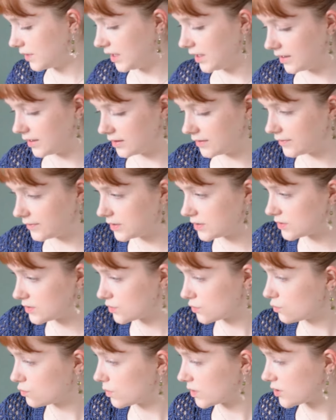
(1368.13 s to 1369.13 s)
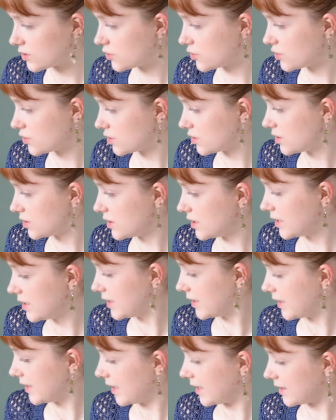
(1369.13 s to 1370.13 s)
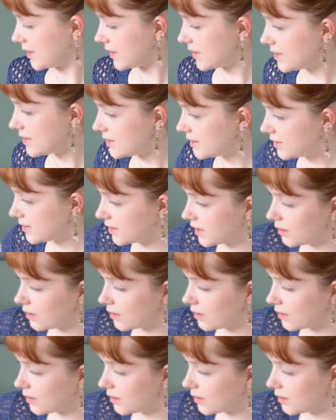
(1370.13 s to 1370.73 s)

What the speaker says: I love it so much. And then